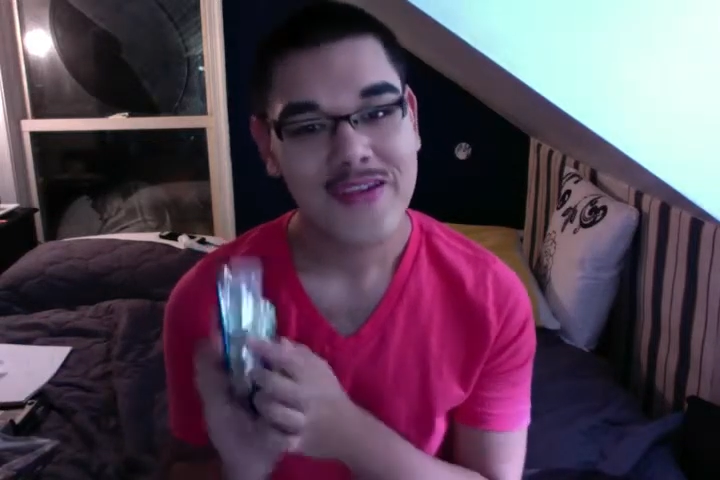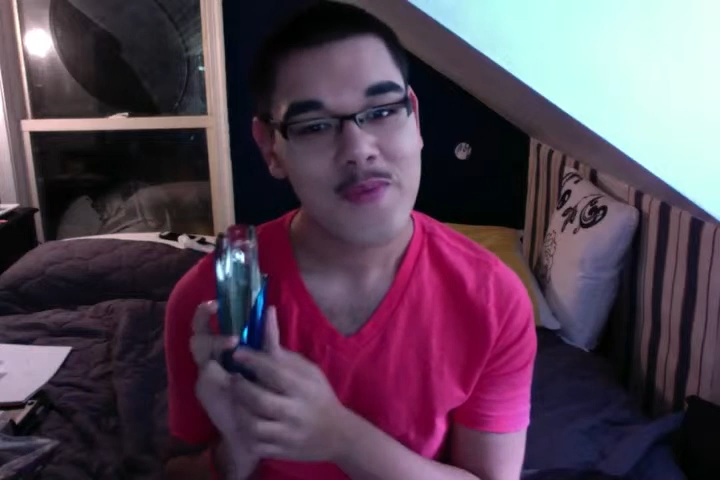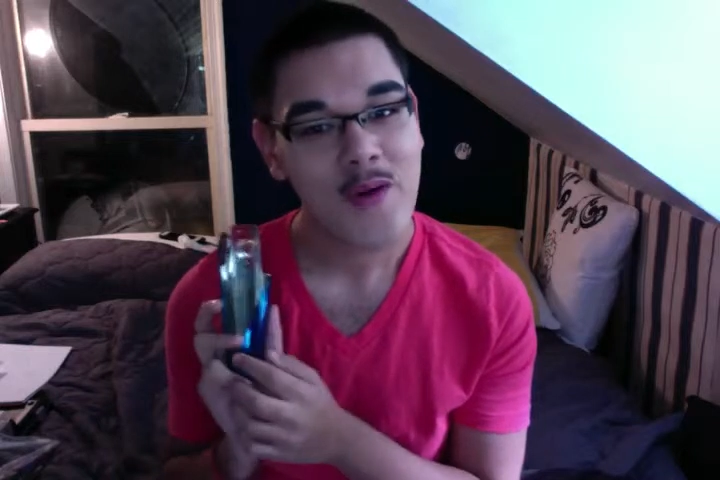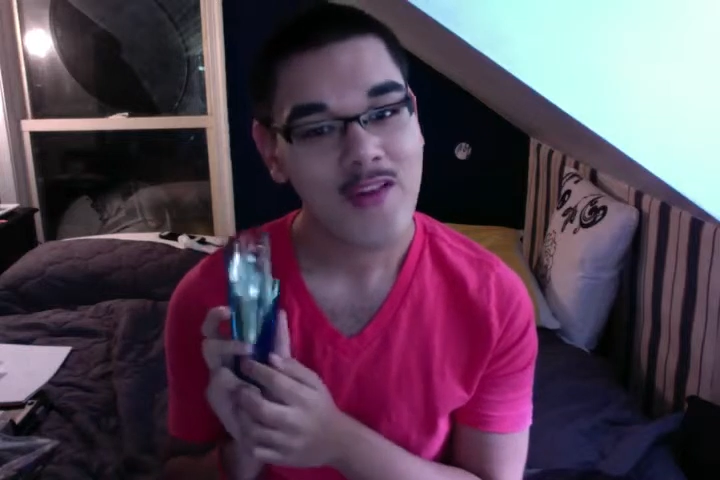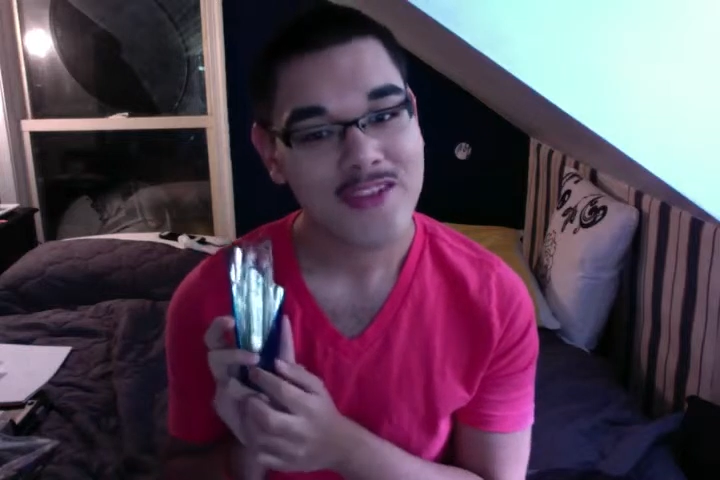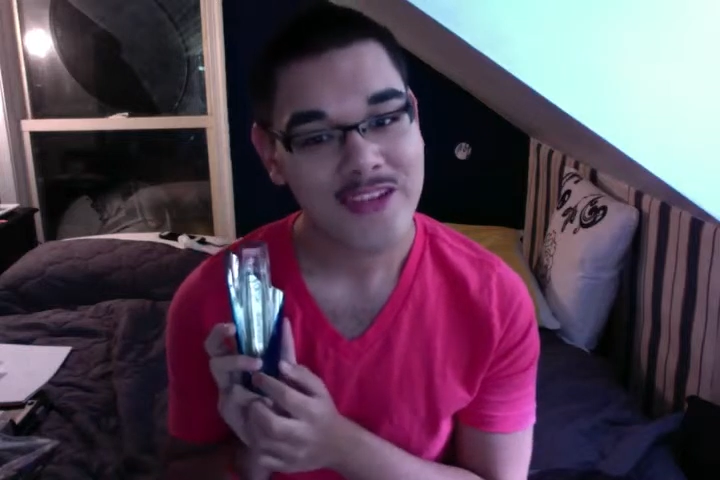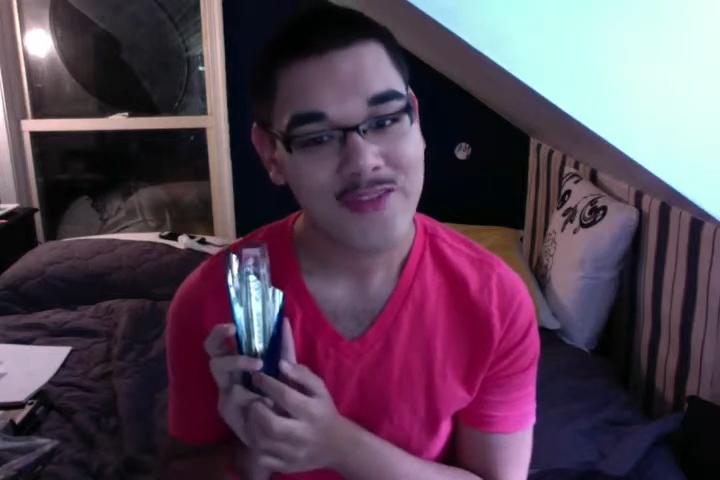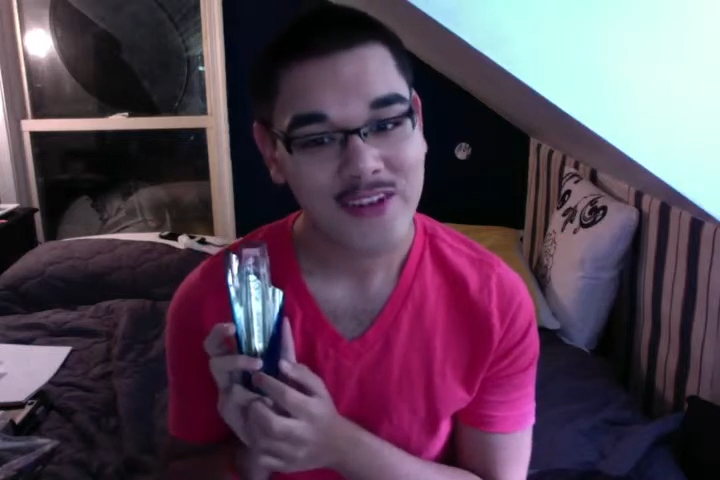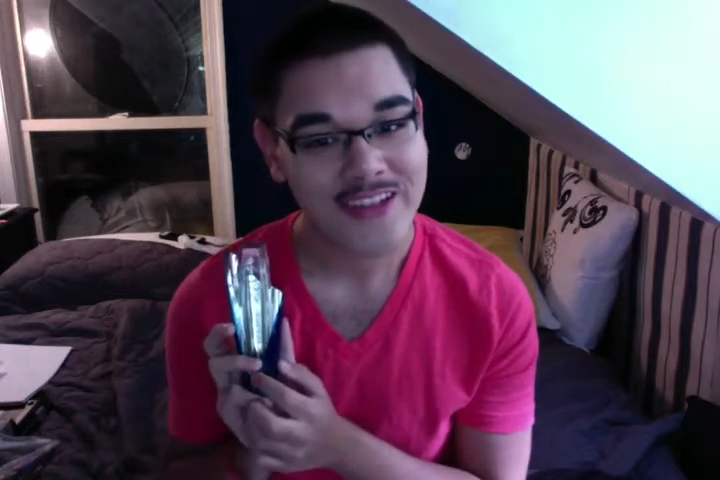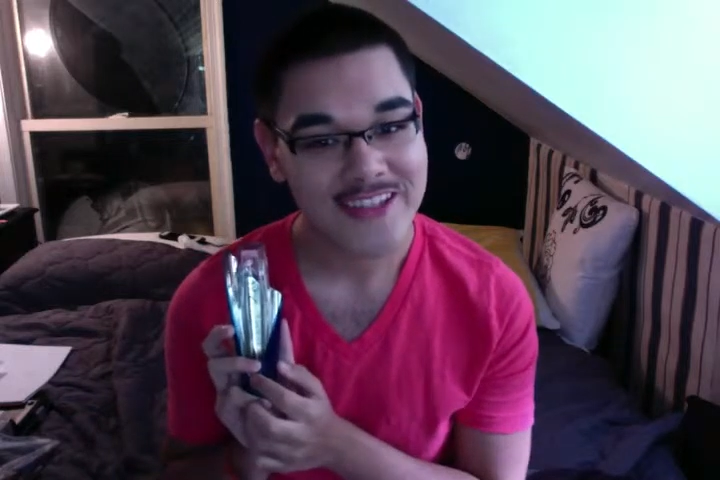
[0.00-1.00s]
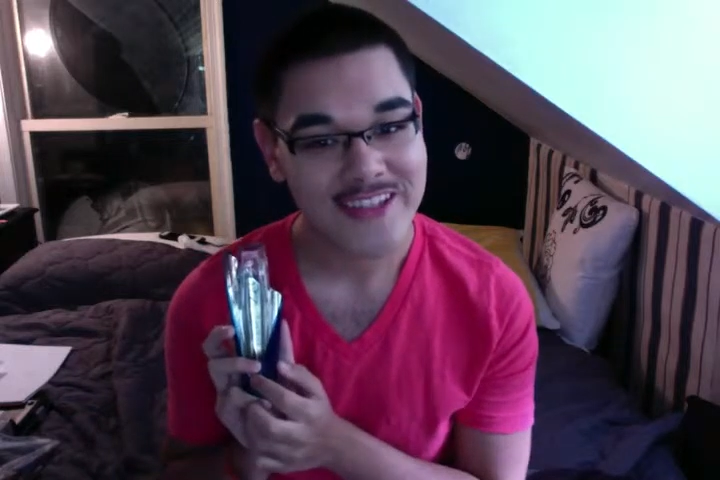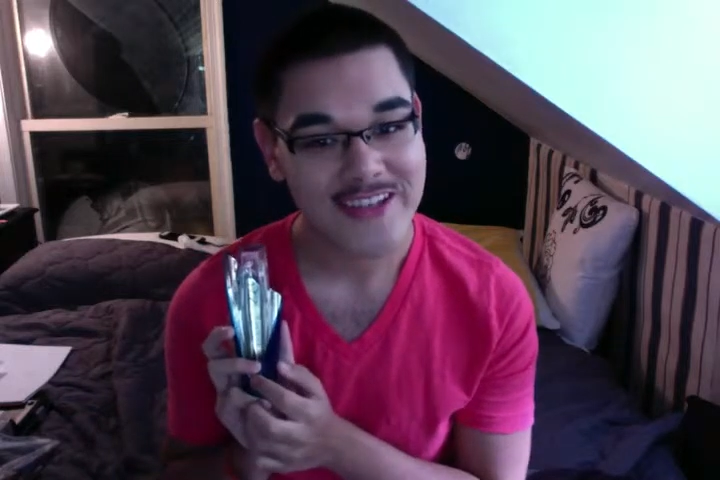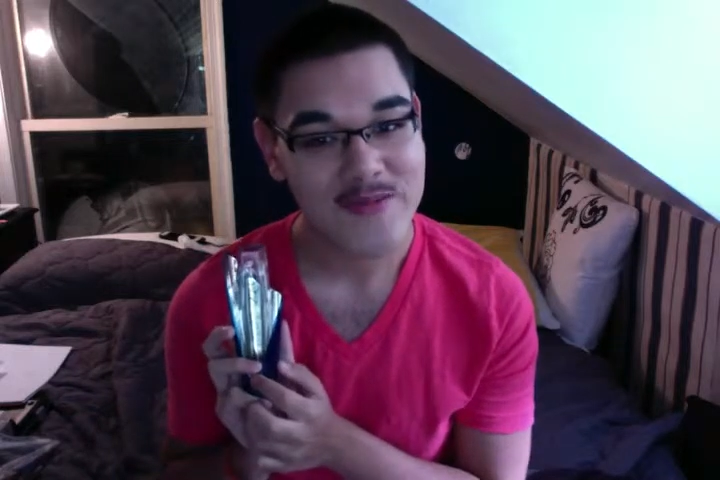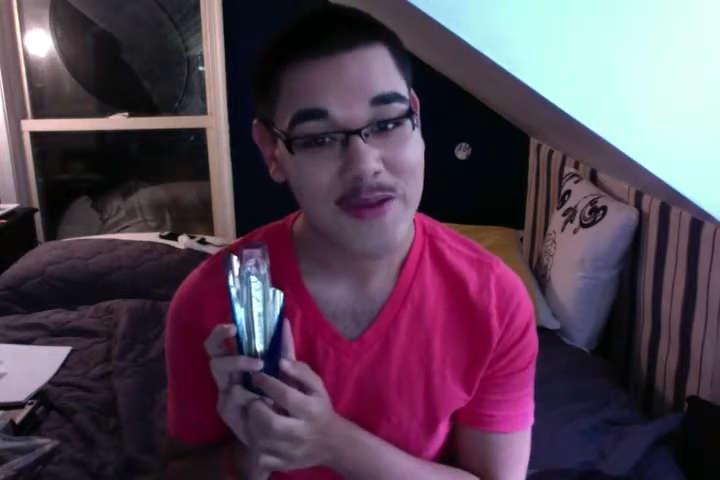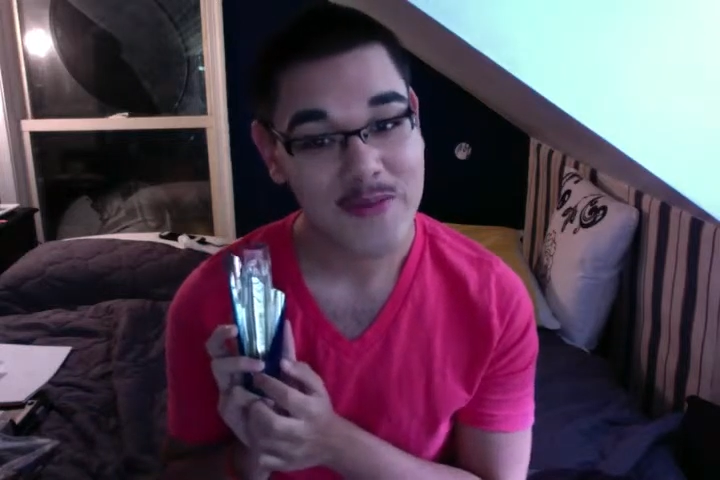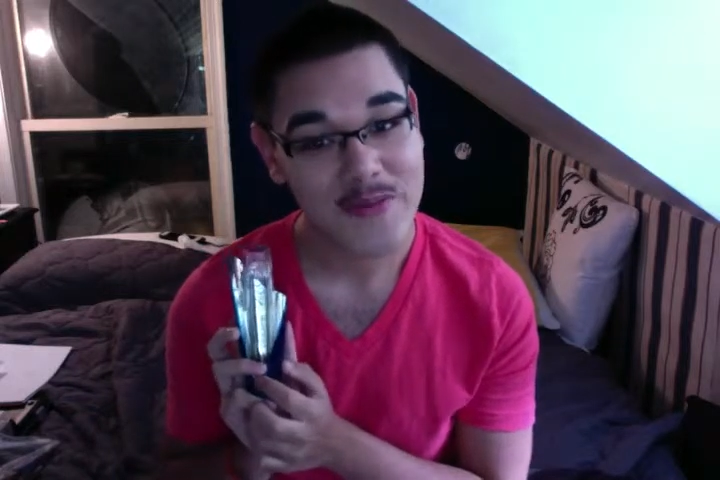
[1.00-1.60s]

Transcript: Pulse NYC by